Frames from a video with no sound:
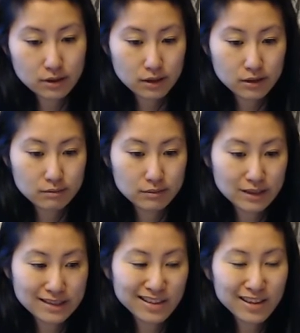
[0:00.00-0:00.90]
but
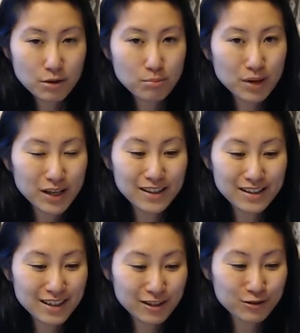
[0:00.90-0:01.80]
that's a lot of paint, and
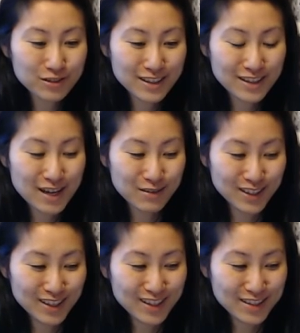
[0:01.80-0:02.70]
I don't think I have a
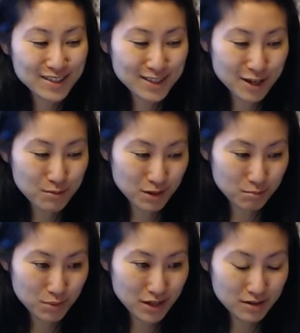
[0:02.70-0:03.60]
lot of Tamiya
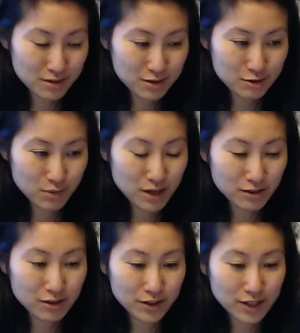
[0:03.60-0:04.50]
paint to paint
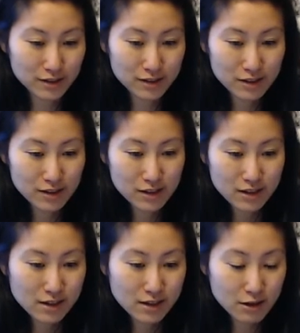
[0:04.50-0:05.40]
all that.
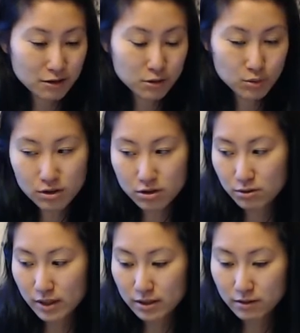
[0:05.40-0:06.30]
And I also want to do
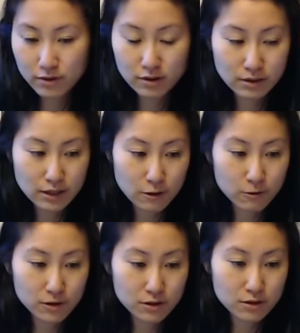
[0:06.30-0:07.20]
like different
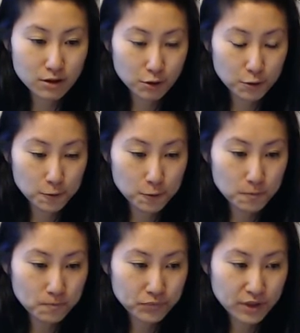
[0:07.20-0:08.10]
areas too.
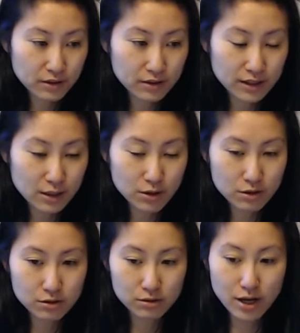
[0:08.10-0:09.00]
Like I want to
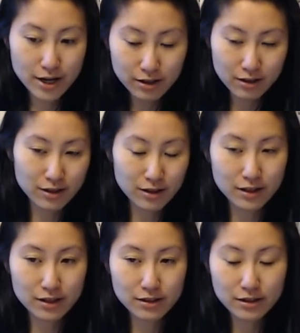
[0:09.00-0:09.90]
do
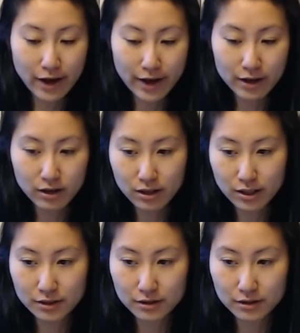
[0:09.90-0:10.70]
Iacon, Kaon,